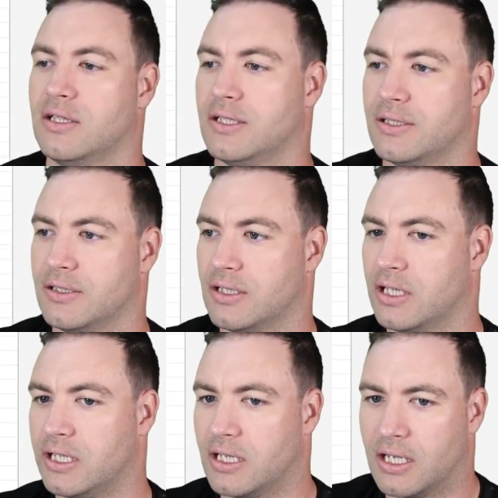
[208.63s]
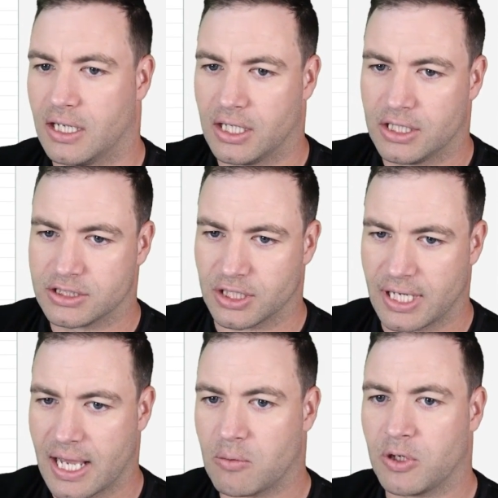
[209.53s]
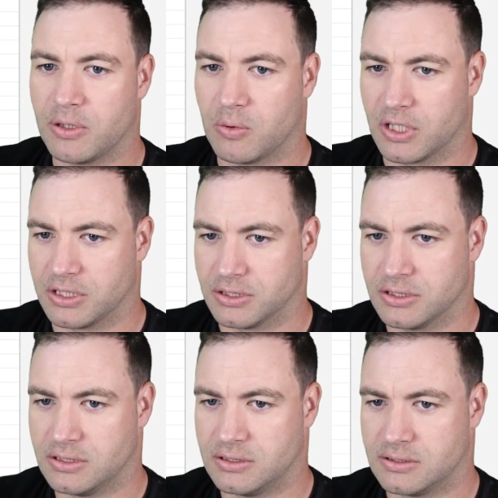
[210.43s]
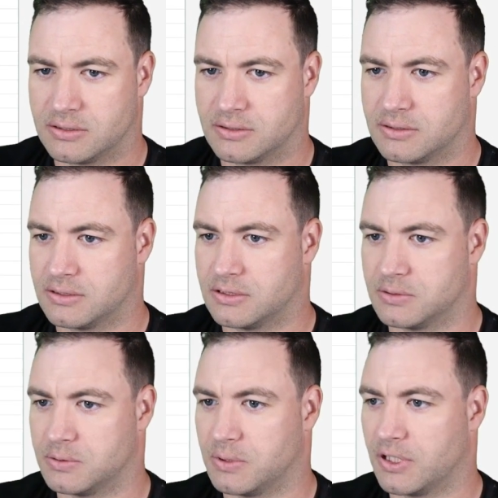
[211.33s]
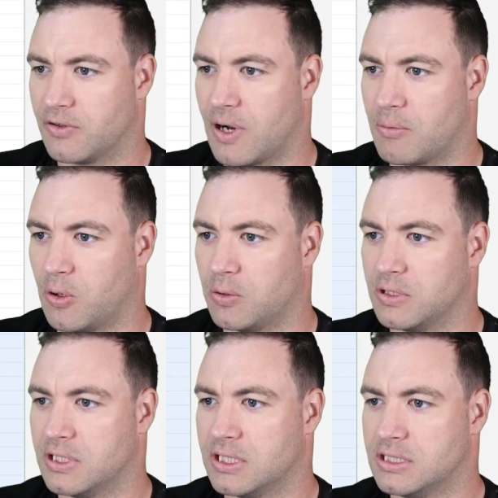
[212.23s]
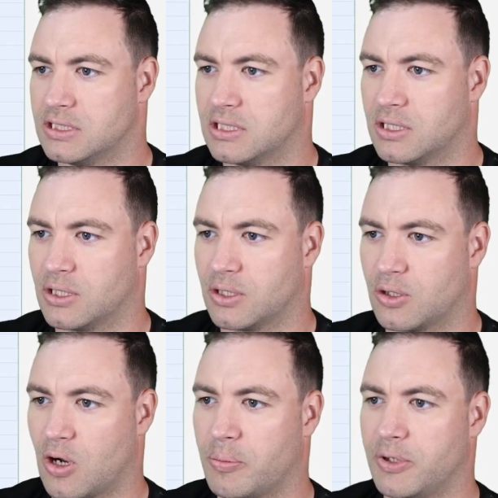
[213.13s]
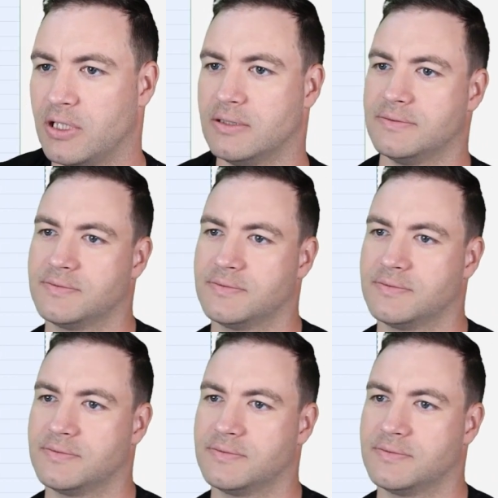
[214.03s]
All right. So now what you want to do, so we want to grab all of this, copy it.